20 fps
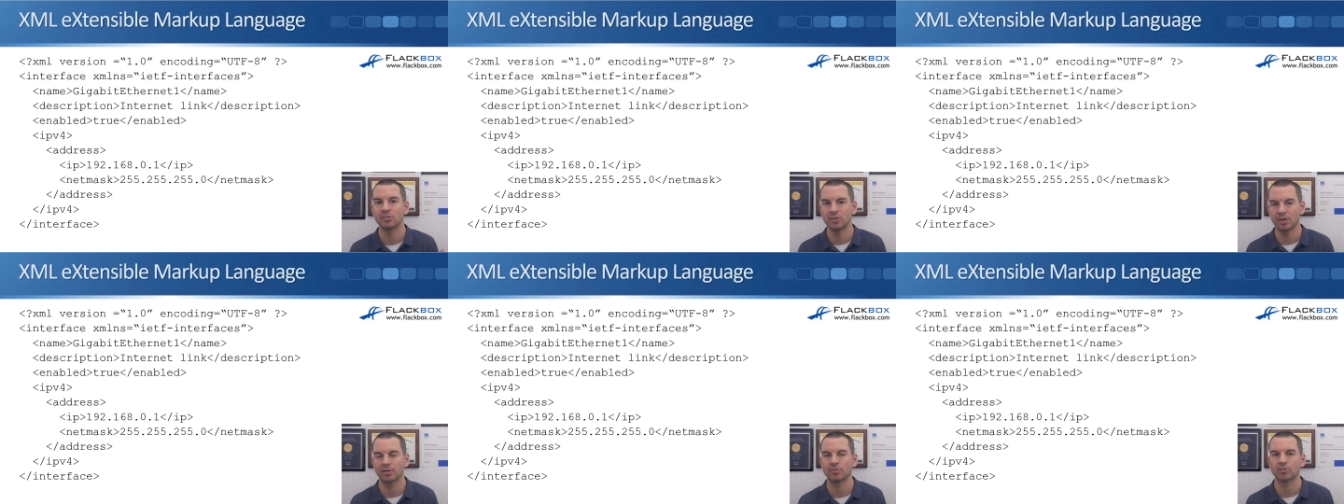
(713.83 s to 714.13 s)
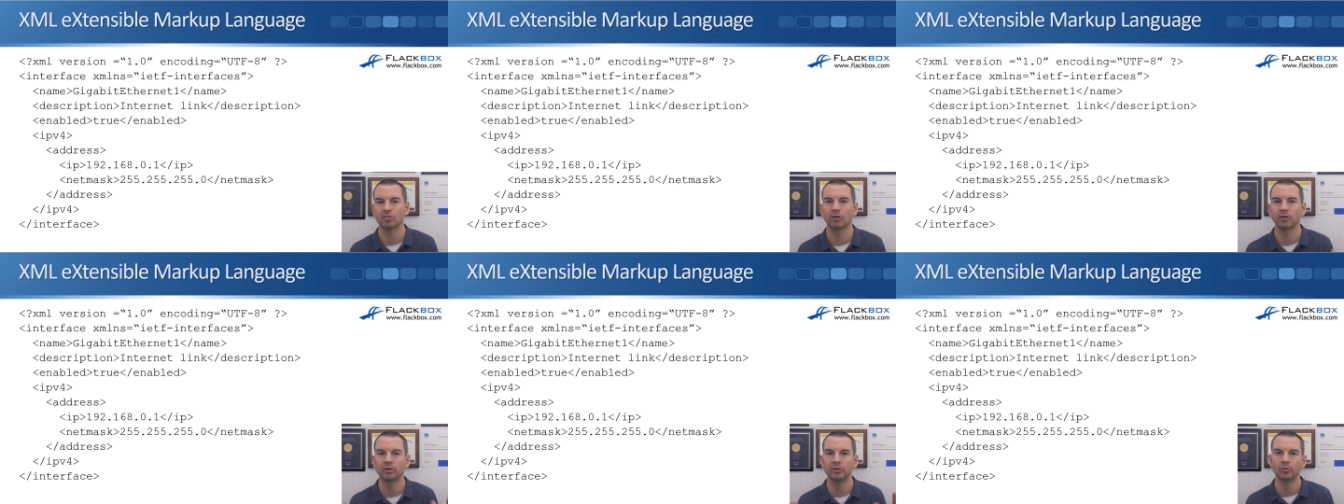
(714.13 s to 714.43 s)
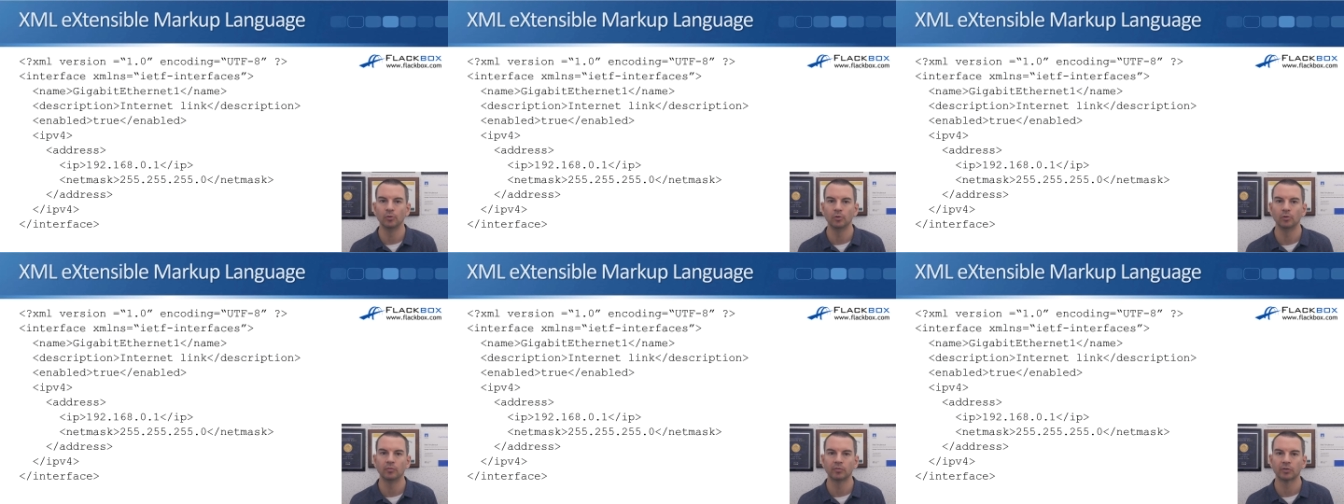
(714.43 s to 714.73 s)
JSON
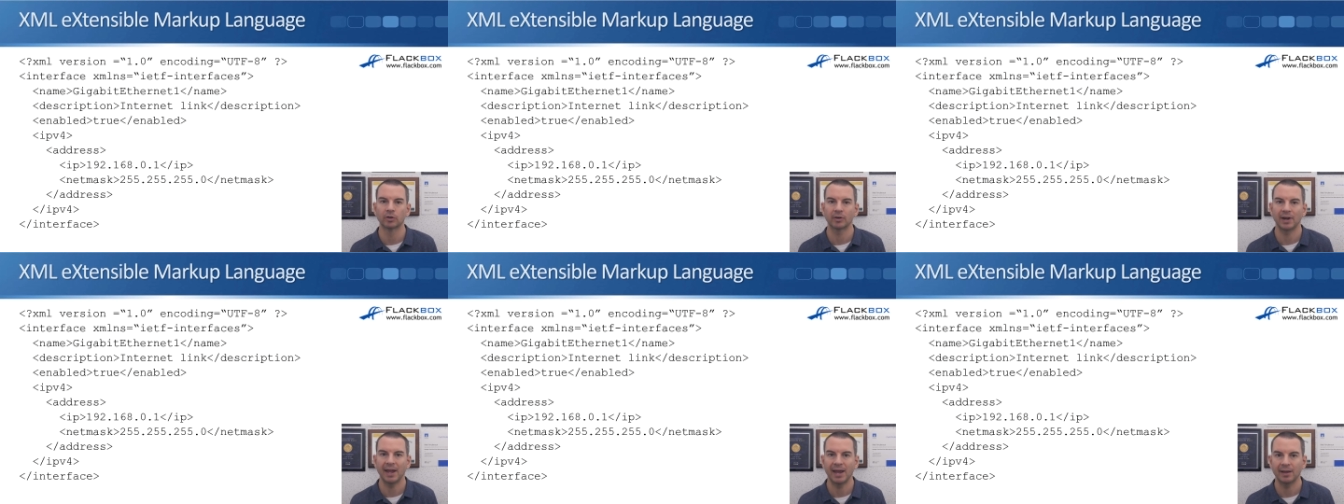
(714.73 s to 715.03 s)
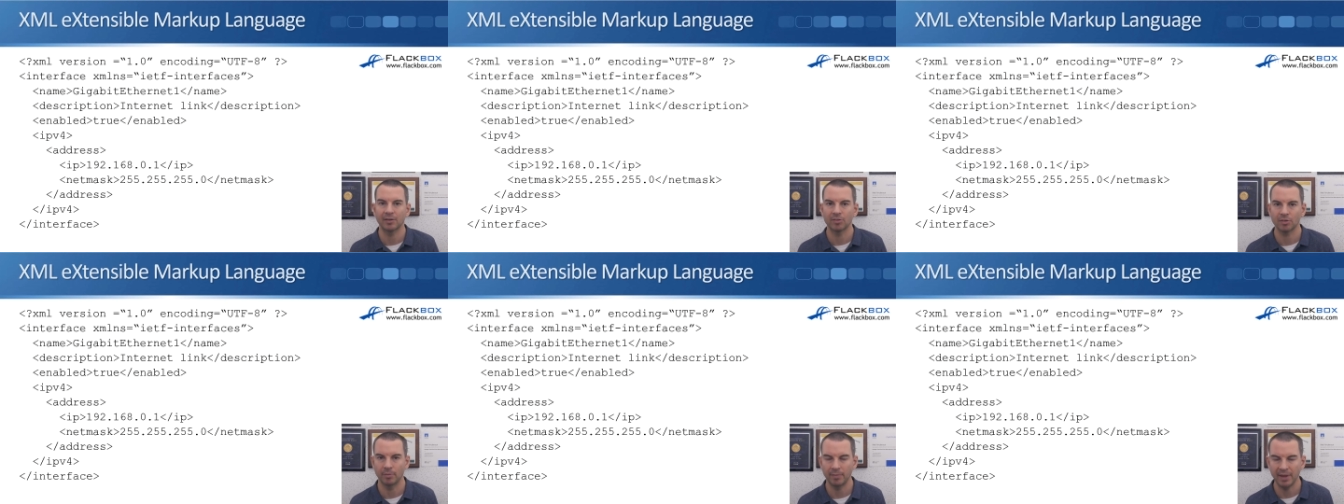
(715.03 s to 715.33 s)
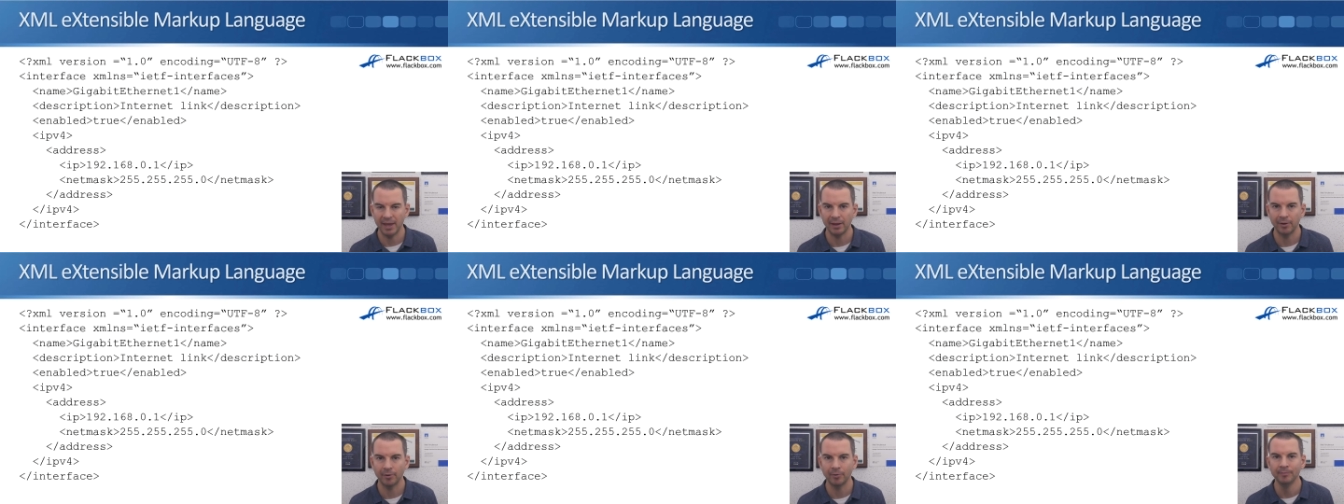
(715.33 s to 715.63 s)
over
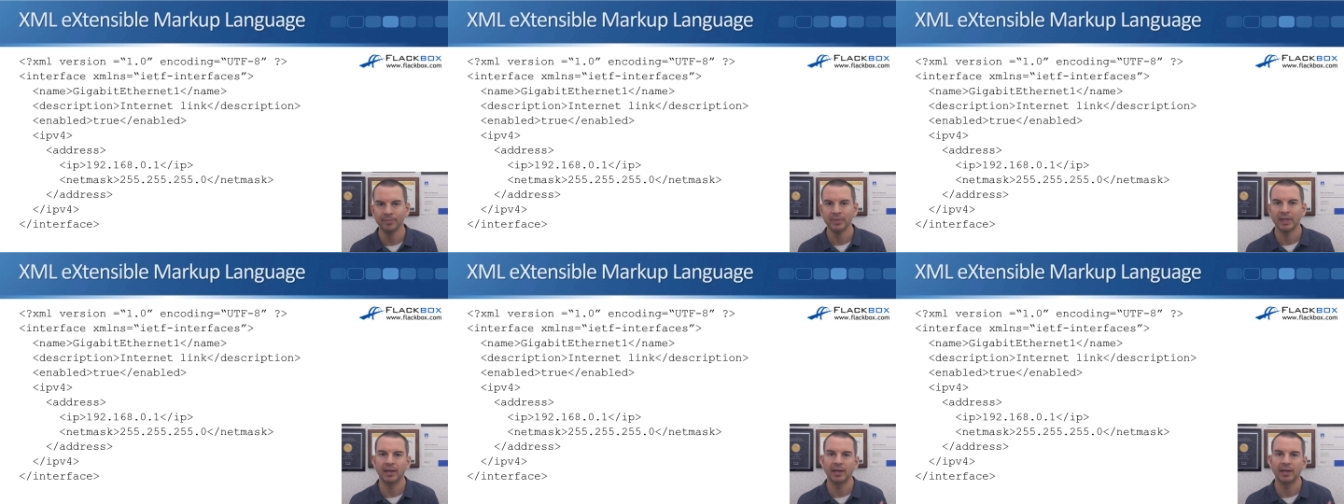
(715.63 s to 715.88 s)
XML